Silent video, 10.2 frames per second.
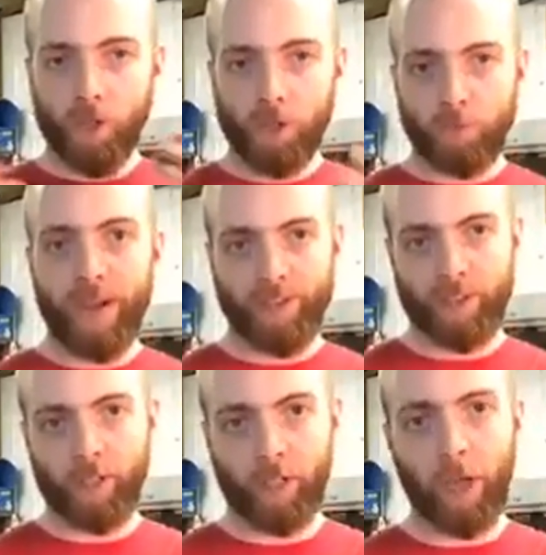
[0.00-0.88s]
those presses
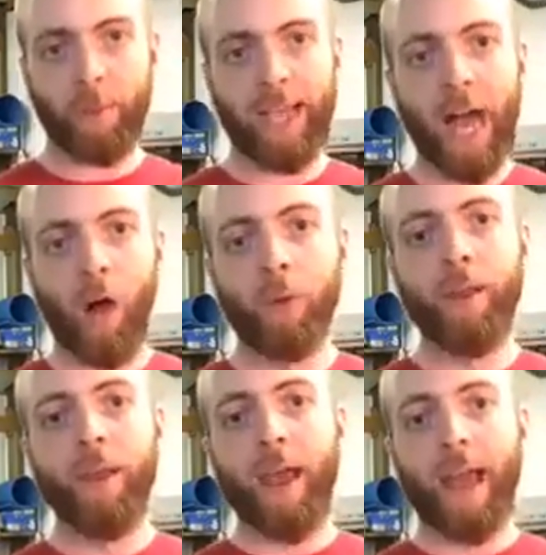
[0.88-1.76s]
started coming out
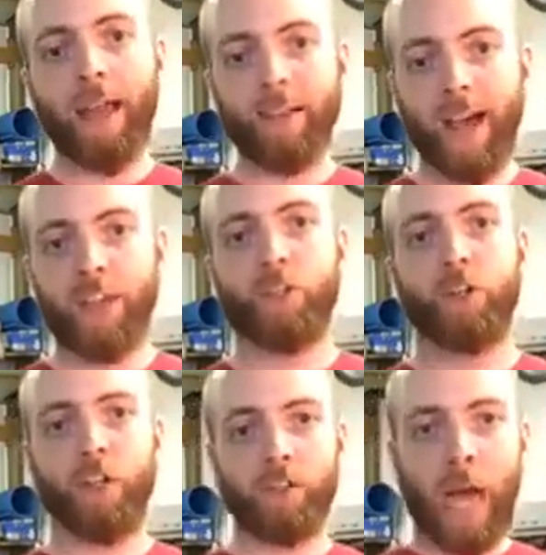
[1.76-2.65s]
and guys
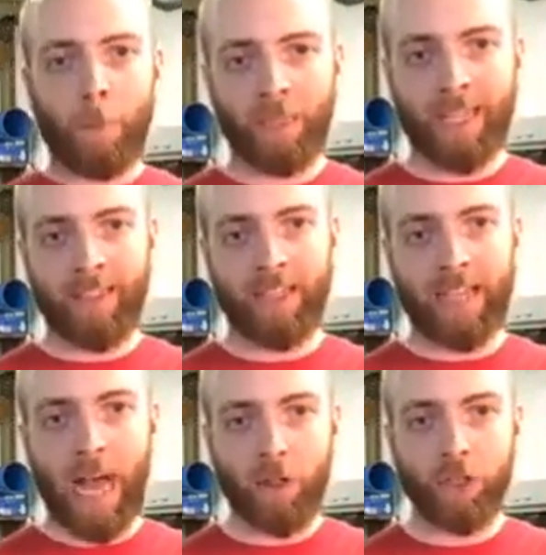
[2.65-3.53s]
started adopting that
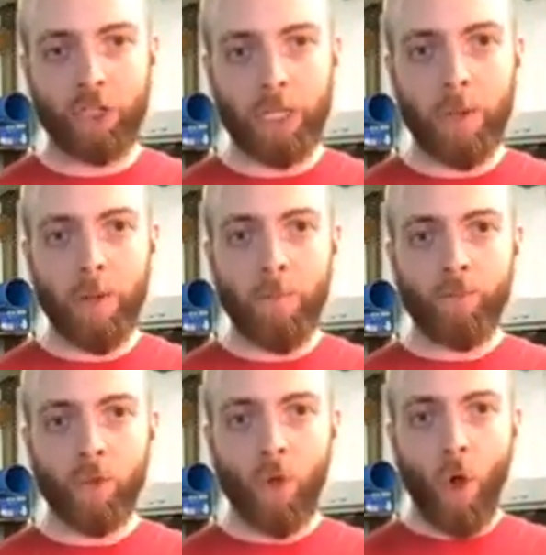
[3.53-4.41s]
technology,
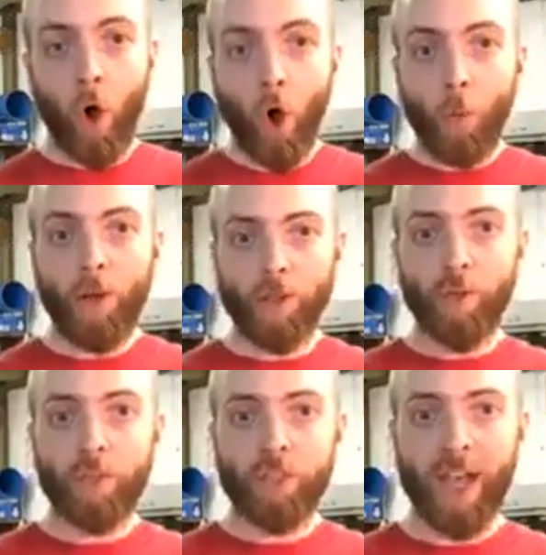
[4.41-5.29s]
a whole bunch of
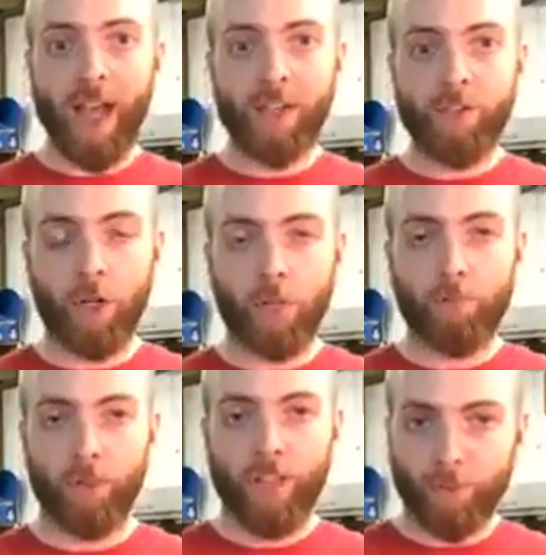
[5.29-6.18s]
new designs started
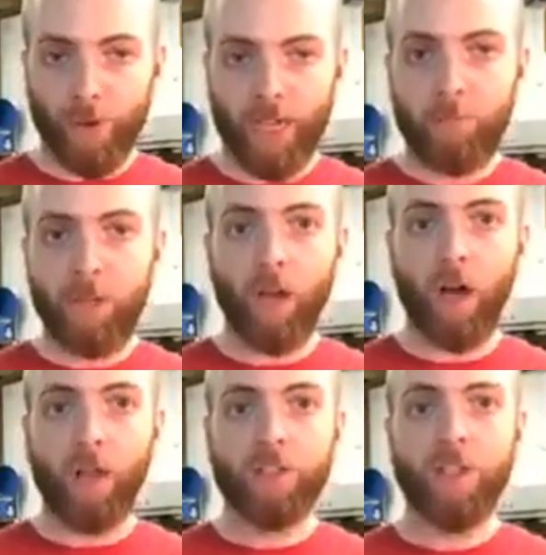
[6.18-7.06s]
proliferating
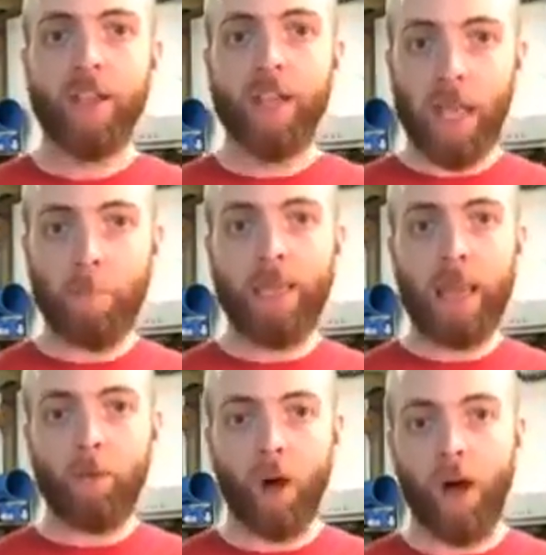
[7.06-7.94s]
because it
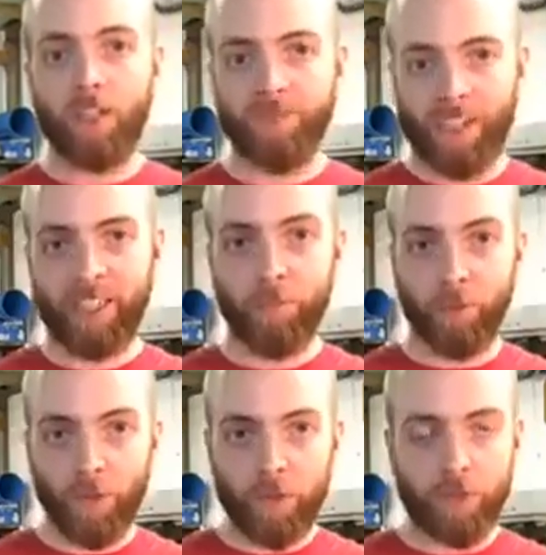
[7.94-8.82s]
became cost-effective to
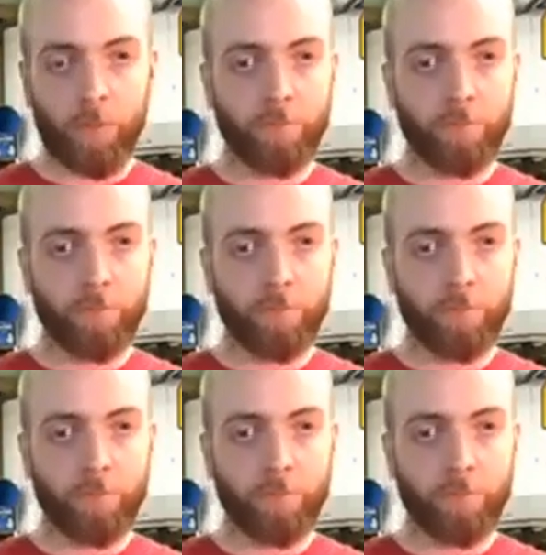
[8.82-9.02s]
produce them.